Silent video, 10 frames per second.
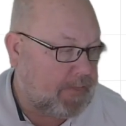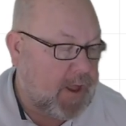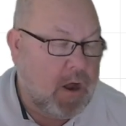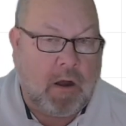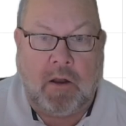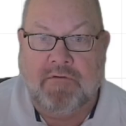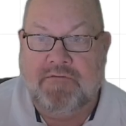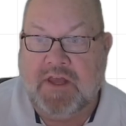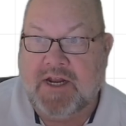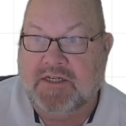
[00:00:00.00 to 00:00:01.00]
All of
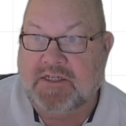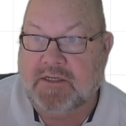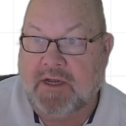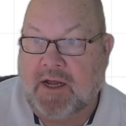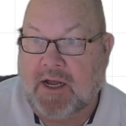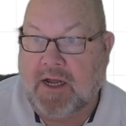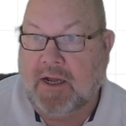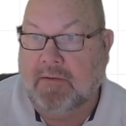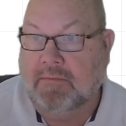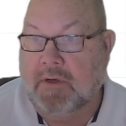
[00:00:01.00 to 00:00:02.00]
these
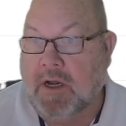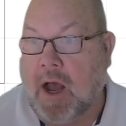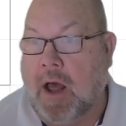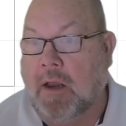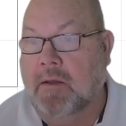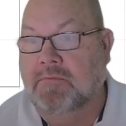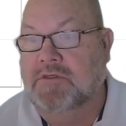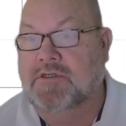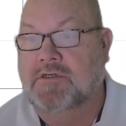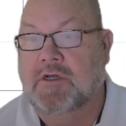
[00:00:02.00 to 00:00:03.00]

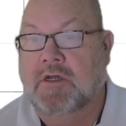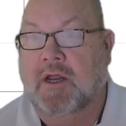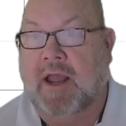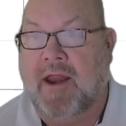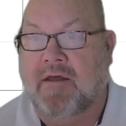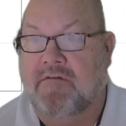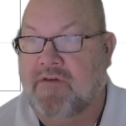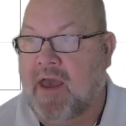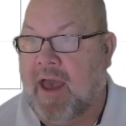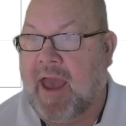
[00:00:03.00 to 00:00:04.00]
columns kind of
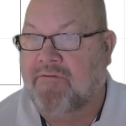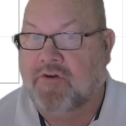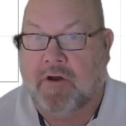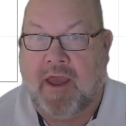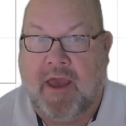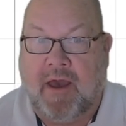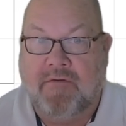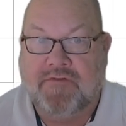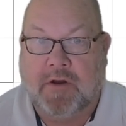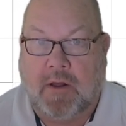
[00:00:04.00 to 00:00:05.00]
after
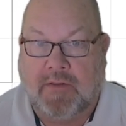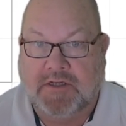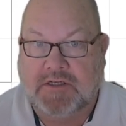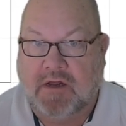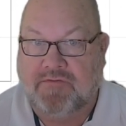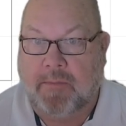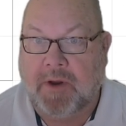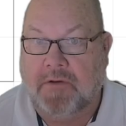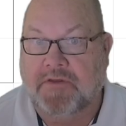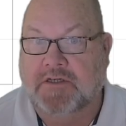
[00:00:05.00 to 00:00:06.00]
F and all this stuff up
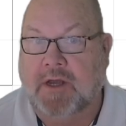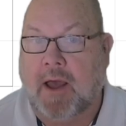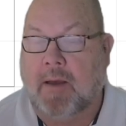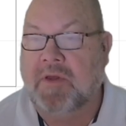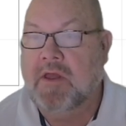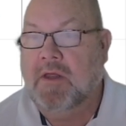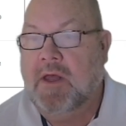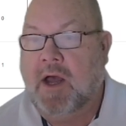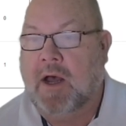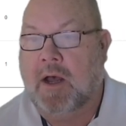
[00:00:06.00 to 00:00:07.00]
here at the top
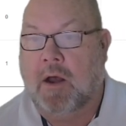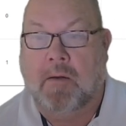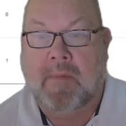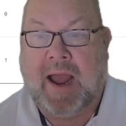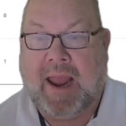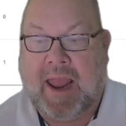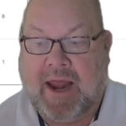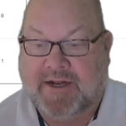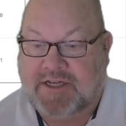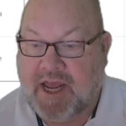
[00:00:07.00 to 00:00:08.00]
are my
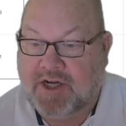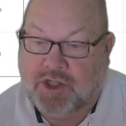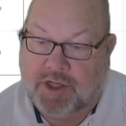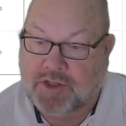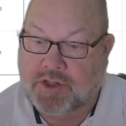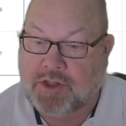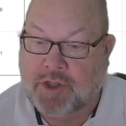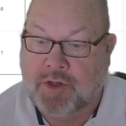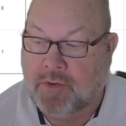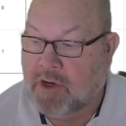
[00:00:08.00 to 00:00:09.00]
annotations
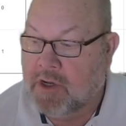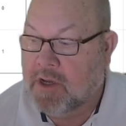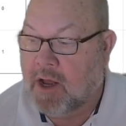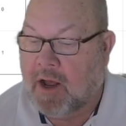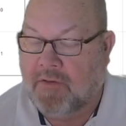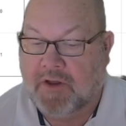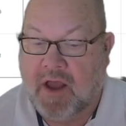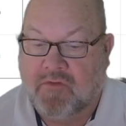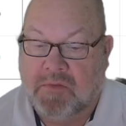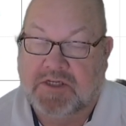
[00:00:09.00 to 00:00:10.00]
to the
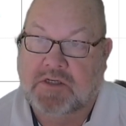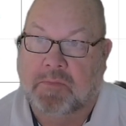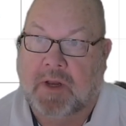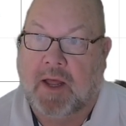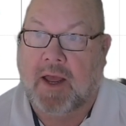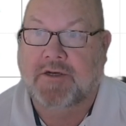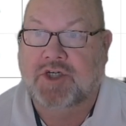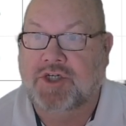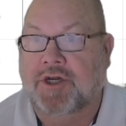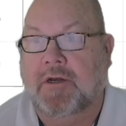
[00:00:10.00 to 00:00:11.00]
government supplied
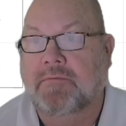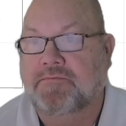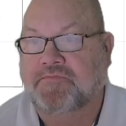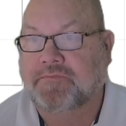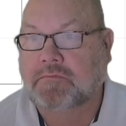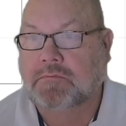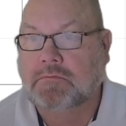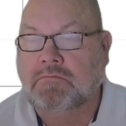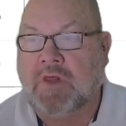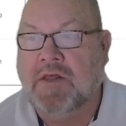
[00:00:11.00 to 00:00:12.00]
sheet.
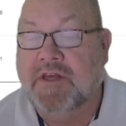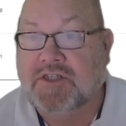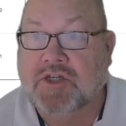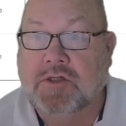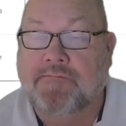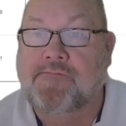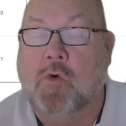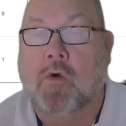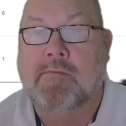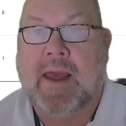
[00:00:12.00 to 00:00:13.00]
This is the
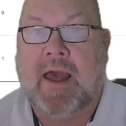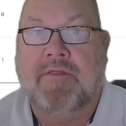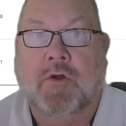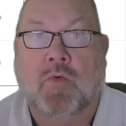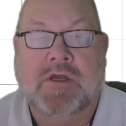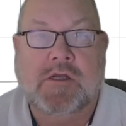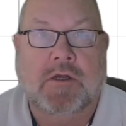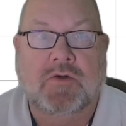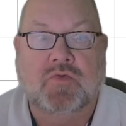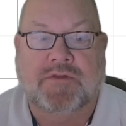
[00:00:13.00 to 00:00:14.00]
format that we
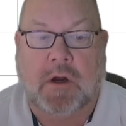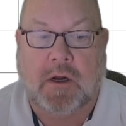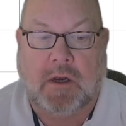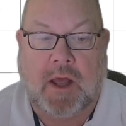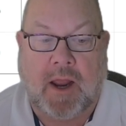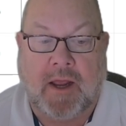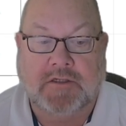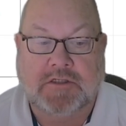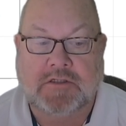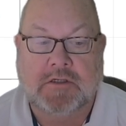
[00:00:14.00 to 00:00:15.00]
use with our
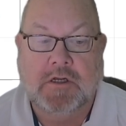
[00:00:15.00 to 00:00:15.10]
clients